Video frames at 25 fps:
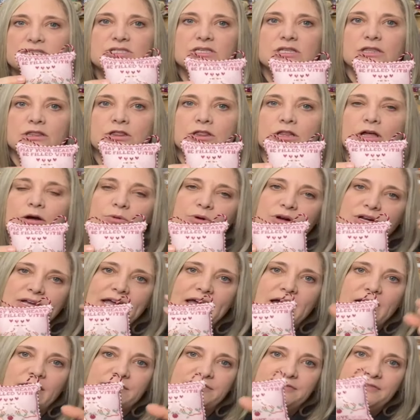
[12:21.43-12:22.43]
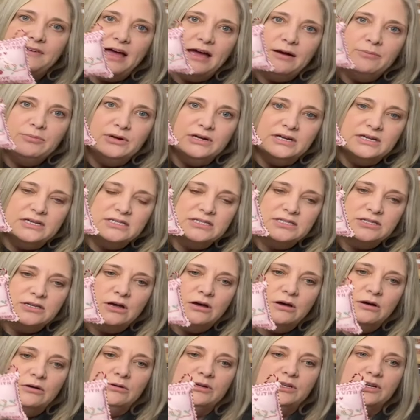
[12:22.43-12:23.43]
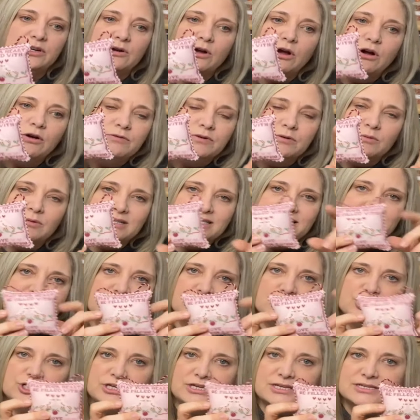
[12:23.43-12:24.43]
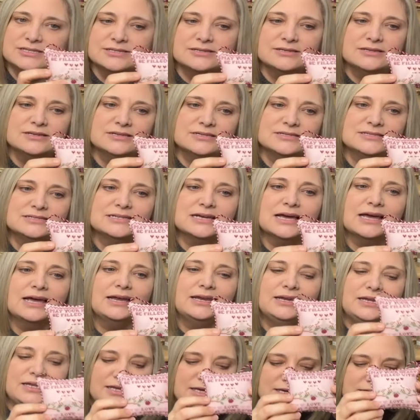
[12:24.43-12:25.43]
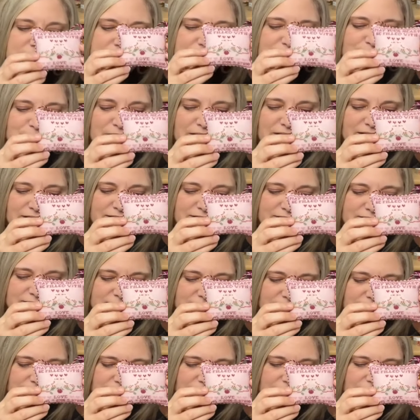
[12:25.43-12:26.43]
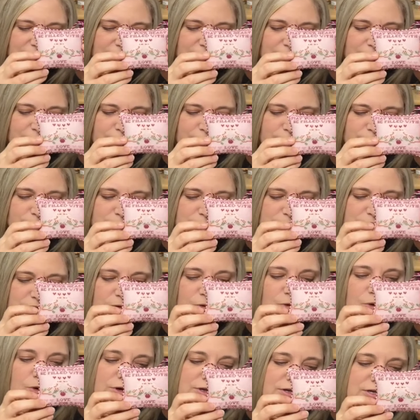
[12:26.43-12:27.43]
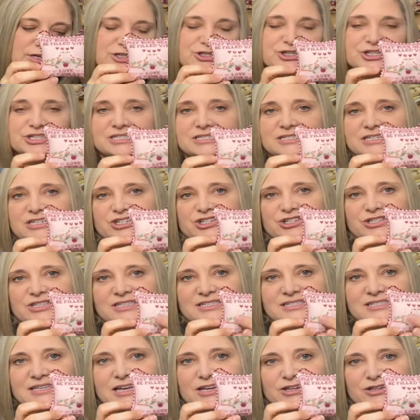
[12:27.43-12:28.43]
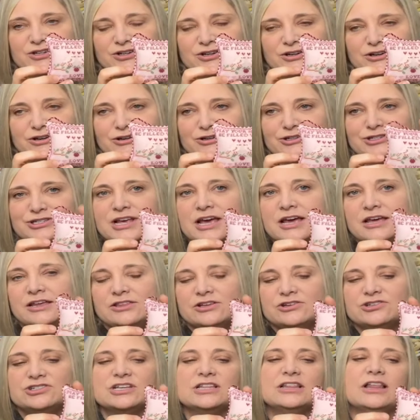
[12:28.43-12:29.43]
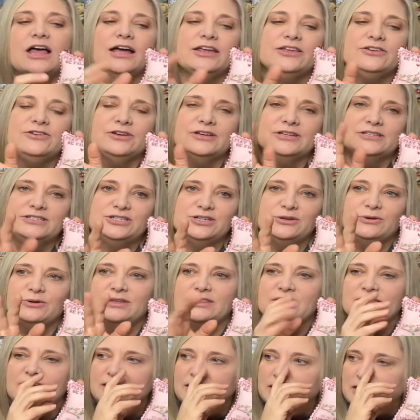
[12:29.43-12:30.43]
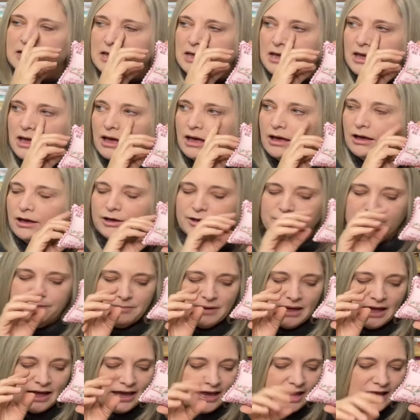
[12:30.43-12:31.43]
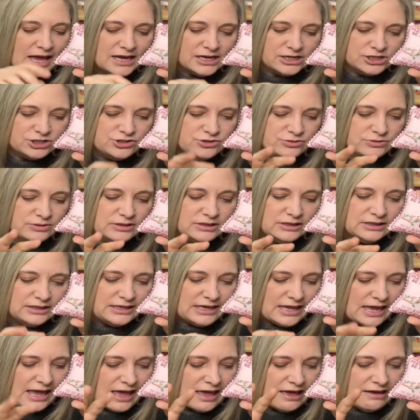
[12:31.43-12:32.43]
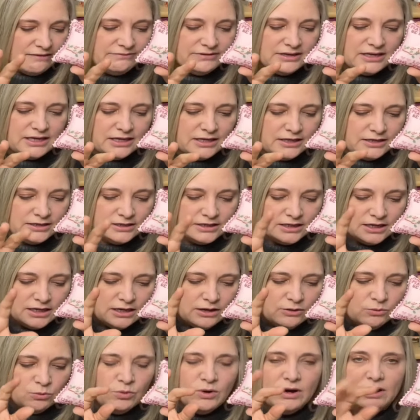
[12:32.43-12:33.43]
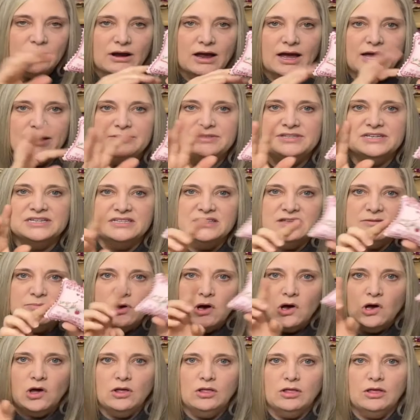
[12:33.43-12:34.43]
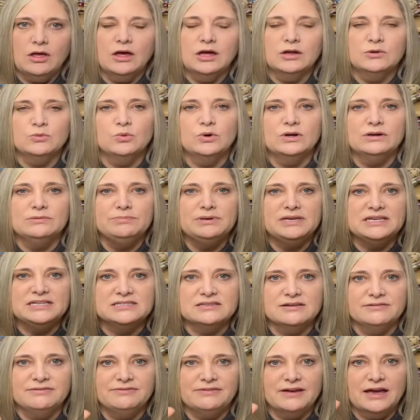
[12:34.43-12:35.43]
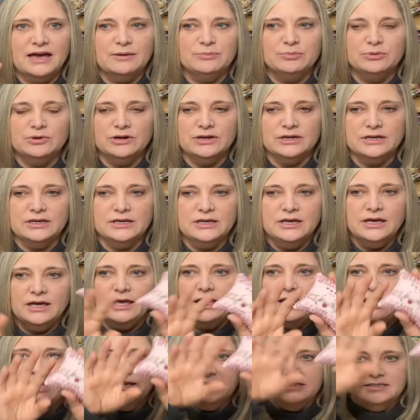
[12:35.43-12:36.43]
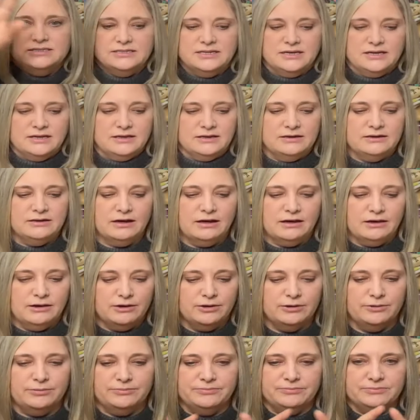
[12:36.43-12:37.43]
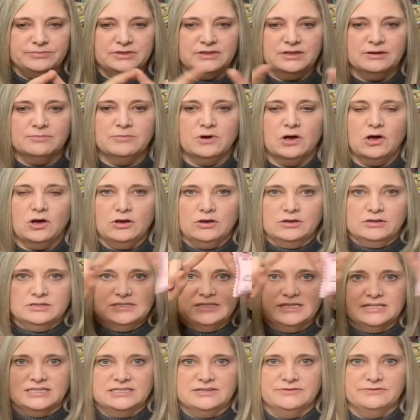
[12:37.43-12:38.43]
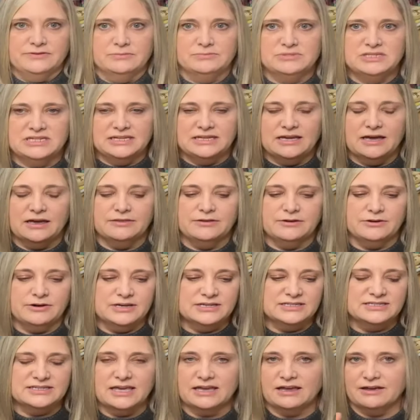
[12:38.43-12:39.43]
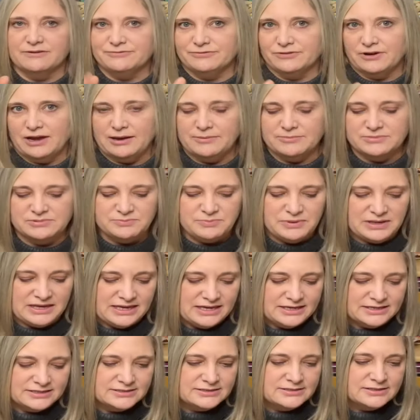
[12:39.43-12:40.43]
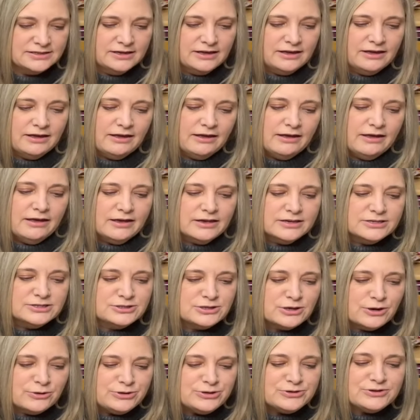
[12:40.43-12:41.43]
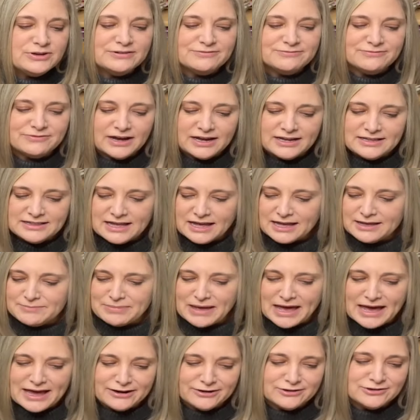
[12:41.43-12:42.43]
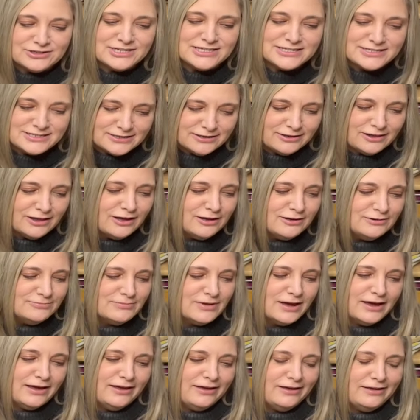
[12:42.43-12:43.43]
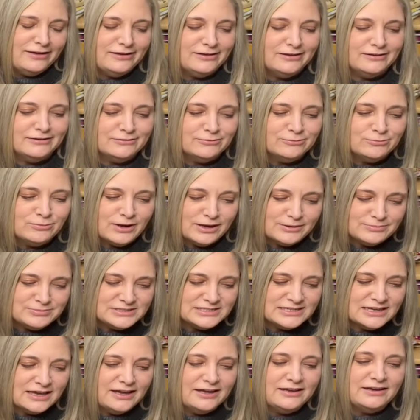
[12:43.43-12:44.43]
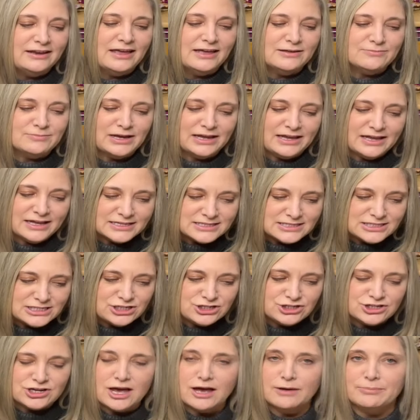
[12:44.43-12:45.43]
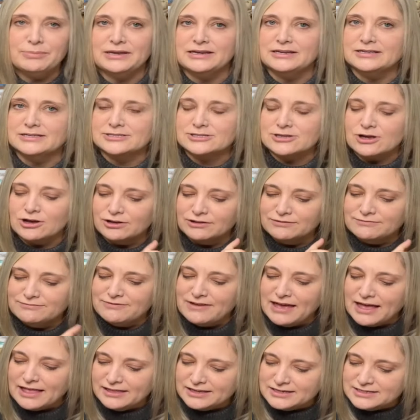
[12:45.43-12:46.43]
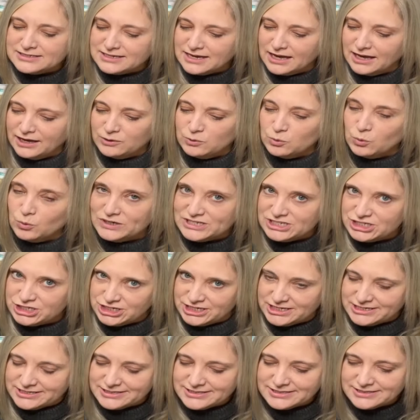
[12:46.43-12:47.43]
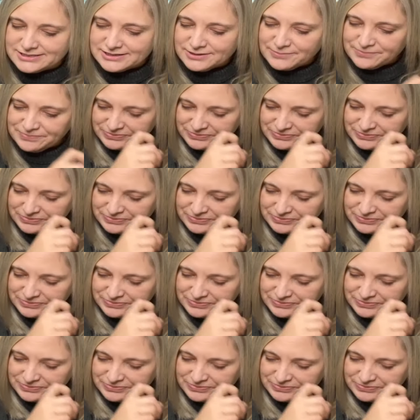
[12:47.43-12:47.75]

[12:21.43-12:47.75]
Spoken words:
lower count fabric, so your over 1 stitching isn't as tiny as mine. Or you could just stitch the centers. There's a lot you could do with it. I actually have it where I did them all on 1 piece of fabric and did them all 6 of them together as like a framed piece. So you can find that pattern still on my website and my Etsy shop, and it's called Valentine Wishes.